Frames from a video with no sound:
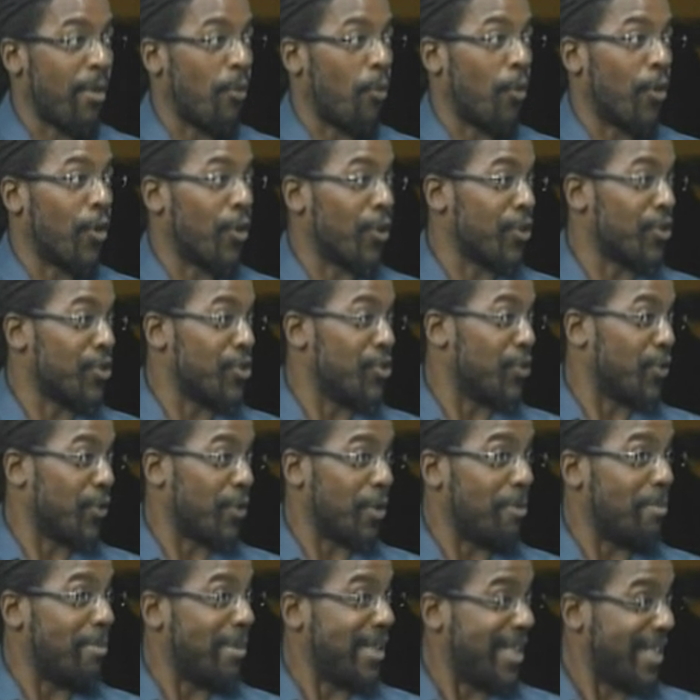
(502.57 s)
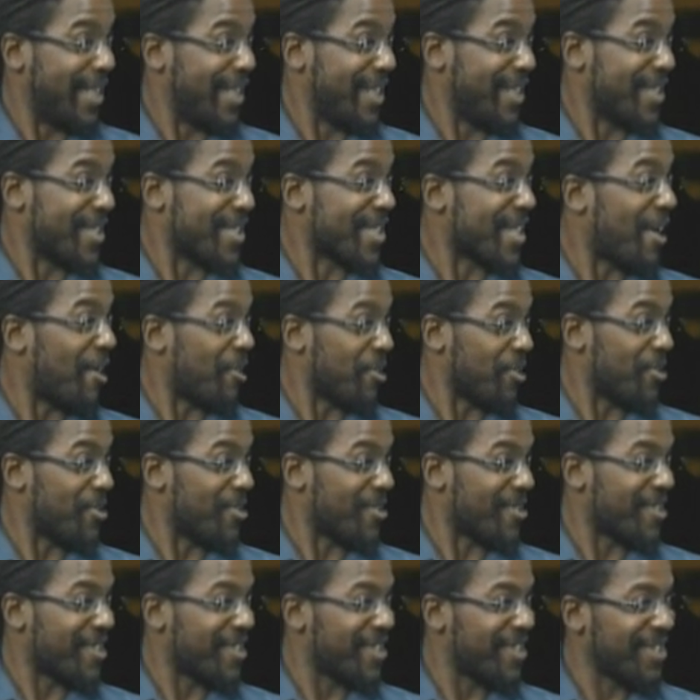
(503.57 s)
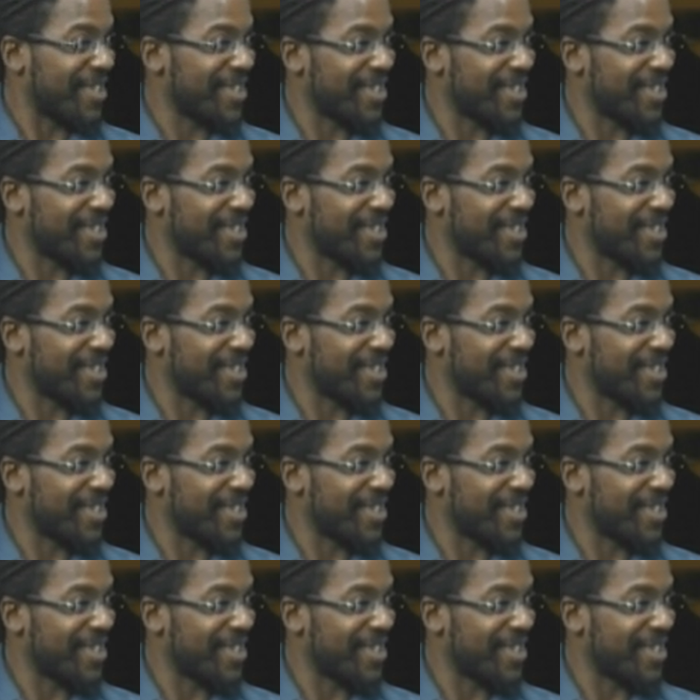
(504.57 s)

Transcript: work, during meetings, I'll use it.